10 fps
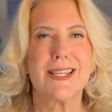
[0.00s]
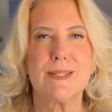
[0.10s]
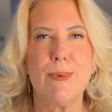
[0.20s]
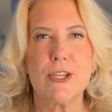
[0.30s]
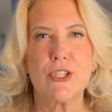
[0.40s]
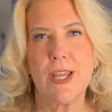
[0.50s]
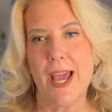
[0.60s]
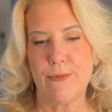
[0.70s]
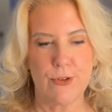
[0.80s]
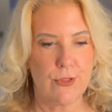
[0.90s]
especially
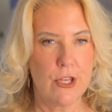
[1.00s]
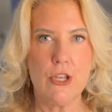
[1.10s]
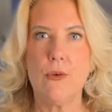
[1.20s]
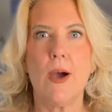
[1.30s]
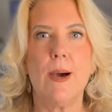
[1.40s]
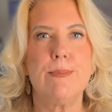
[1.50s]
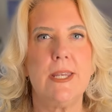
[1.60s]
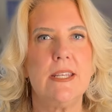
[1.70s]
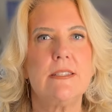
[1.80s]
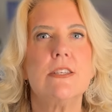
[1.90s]
after the new
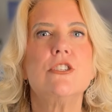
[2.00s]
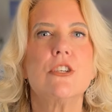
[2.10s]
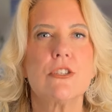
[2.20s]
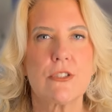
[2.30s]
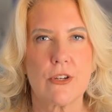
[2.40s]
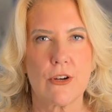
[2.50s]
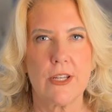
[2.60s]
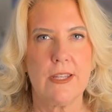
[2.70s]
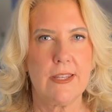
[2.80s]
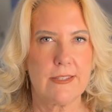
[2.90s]
updates that just
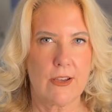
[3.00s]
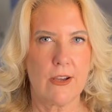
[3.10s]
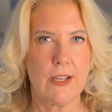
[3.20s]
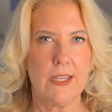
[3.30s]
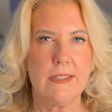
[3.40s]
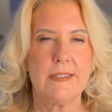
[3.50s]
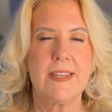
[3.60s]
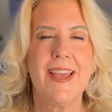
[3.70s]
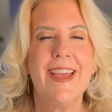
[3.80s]
started this August?